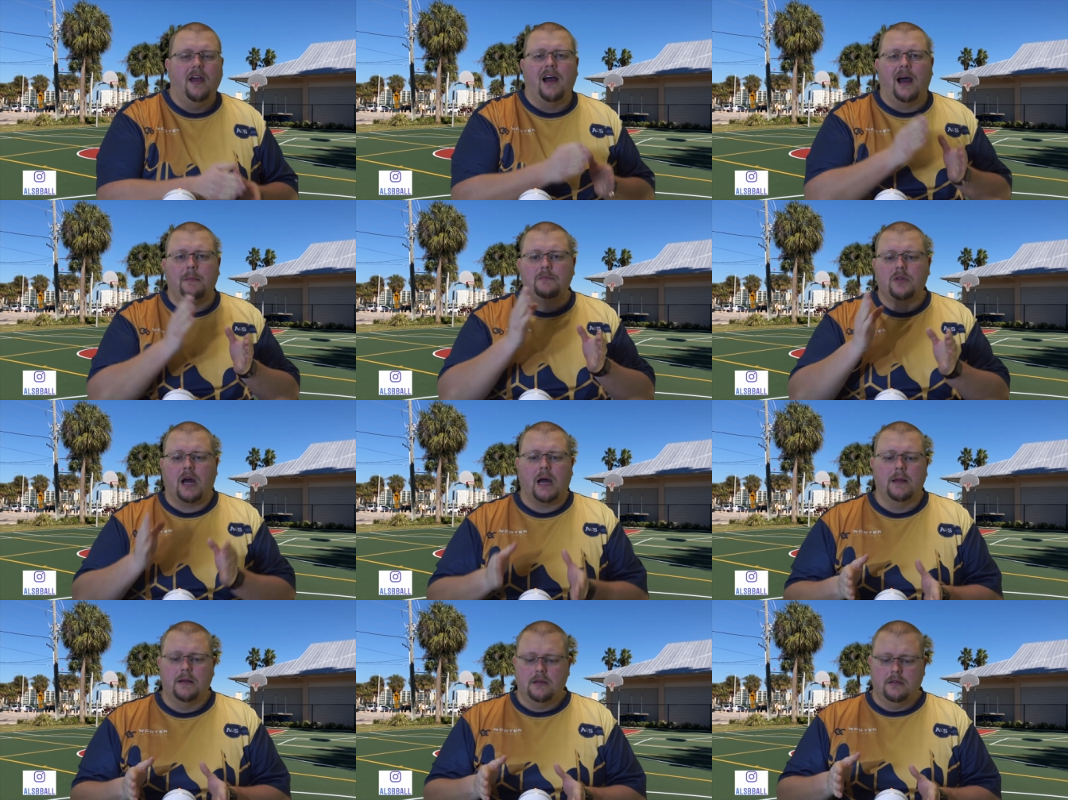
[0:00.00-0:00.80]
I'm
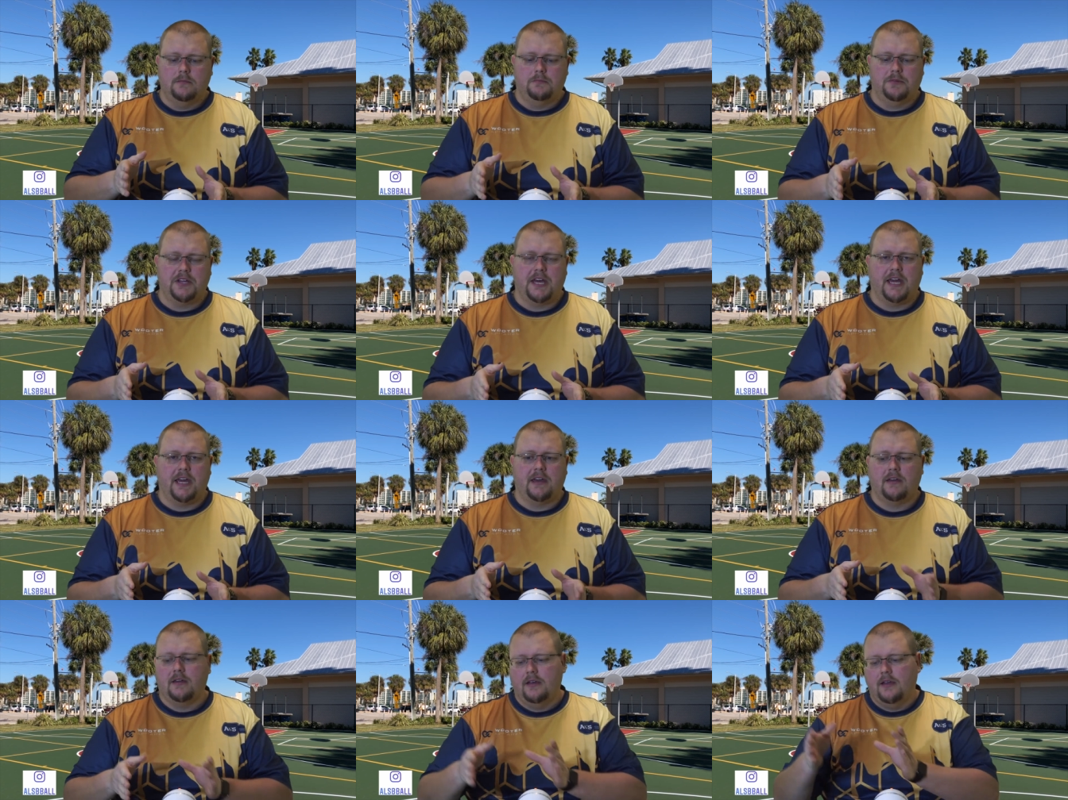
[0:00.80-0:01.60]
not
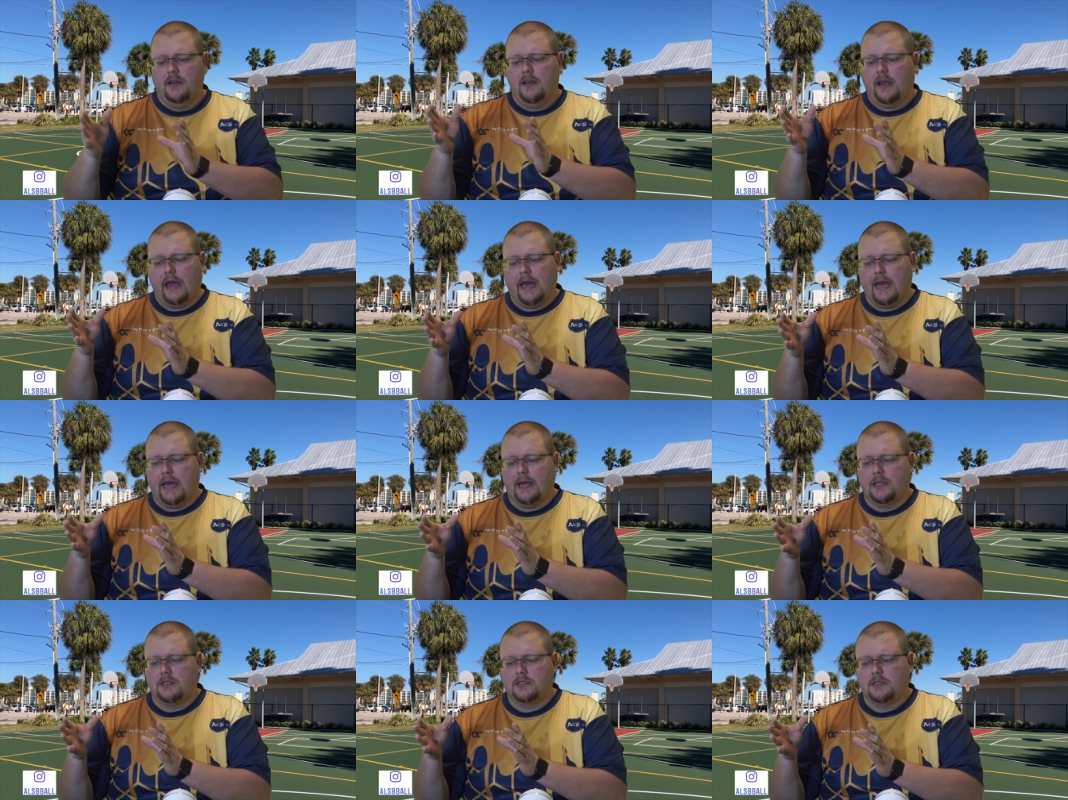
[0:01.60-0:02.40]
playing,
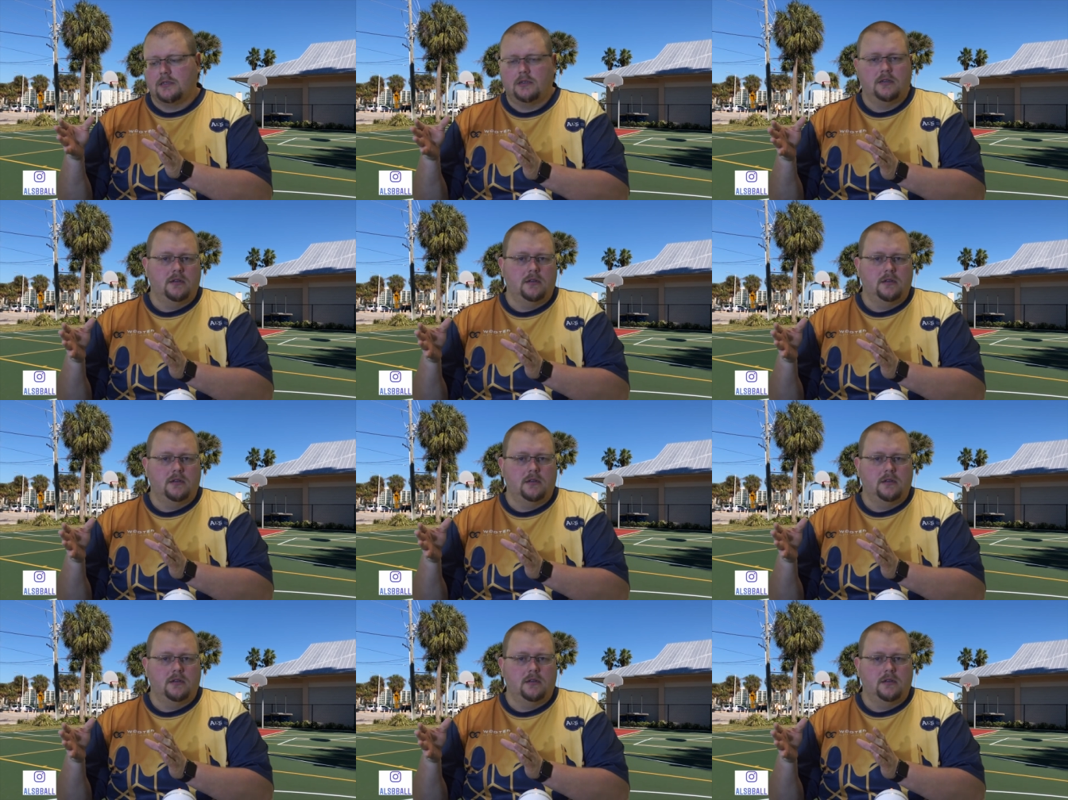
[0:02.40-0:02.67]
and